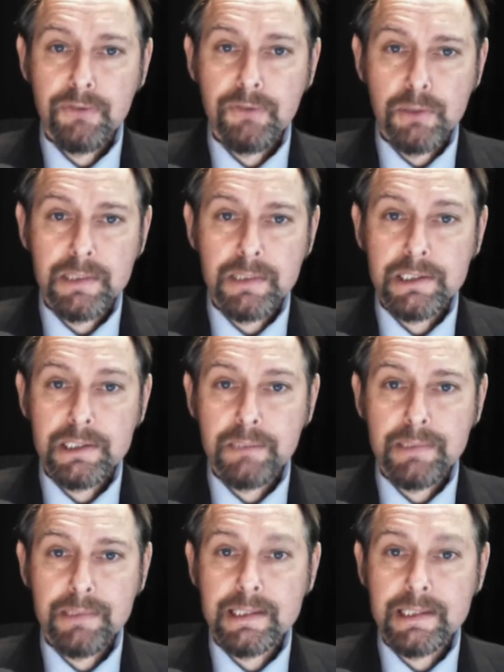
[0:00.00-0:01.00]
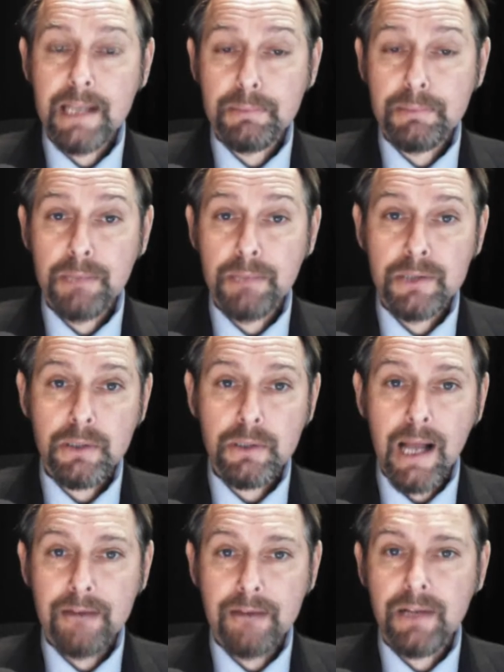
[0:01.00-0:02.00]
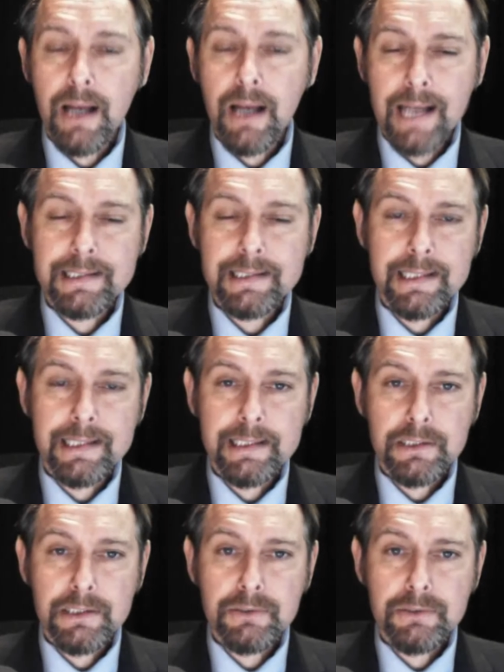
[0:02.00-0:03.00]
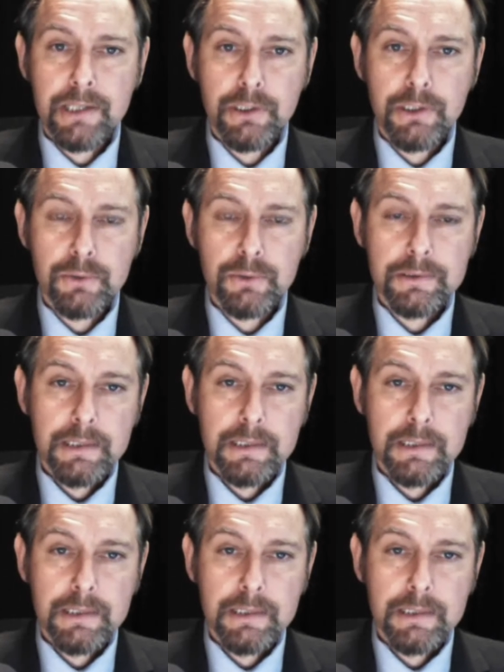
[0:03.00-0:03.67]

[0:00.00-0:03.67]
formally submitted their proposal after exceeding the threshold.